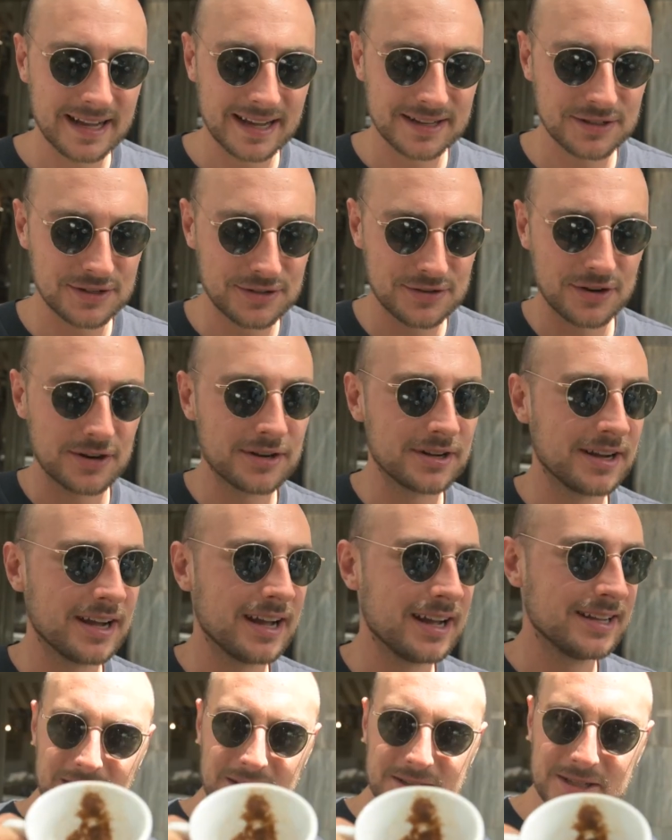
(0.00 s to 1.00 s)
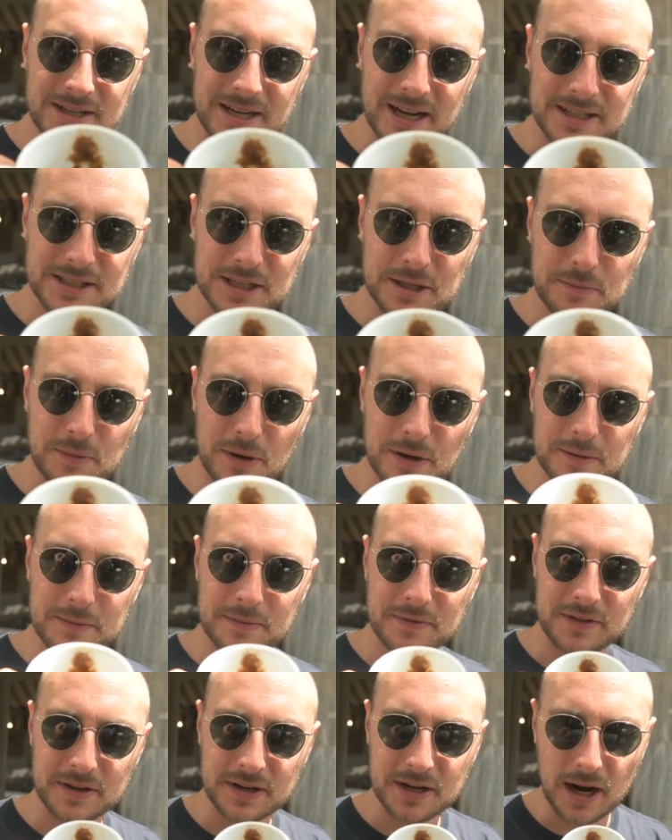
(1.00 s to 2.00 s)
gets stronger as you get to the bottom
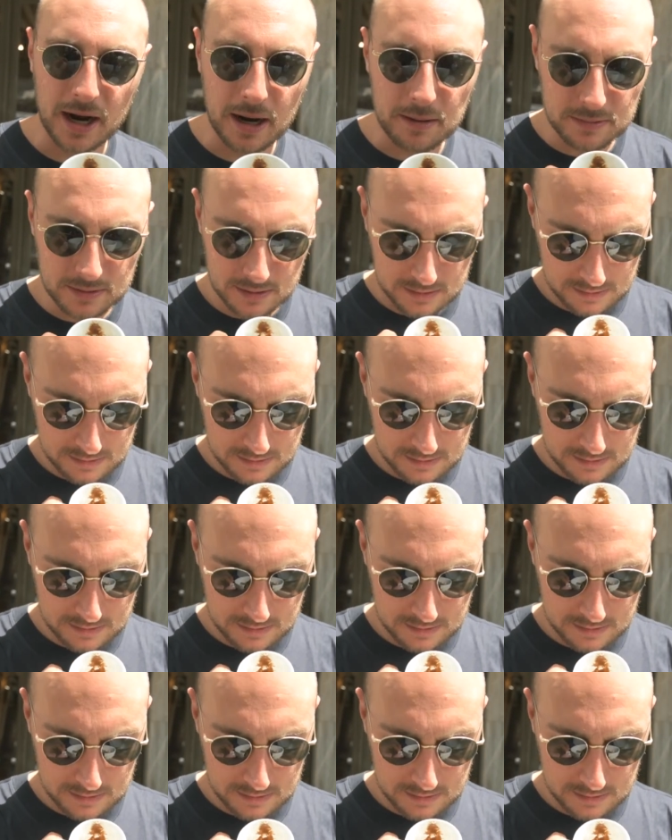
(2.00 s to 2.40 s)
of the cup.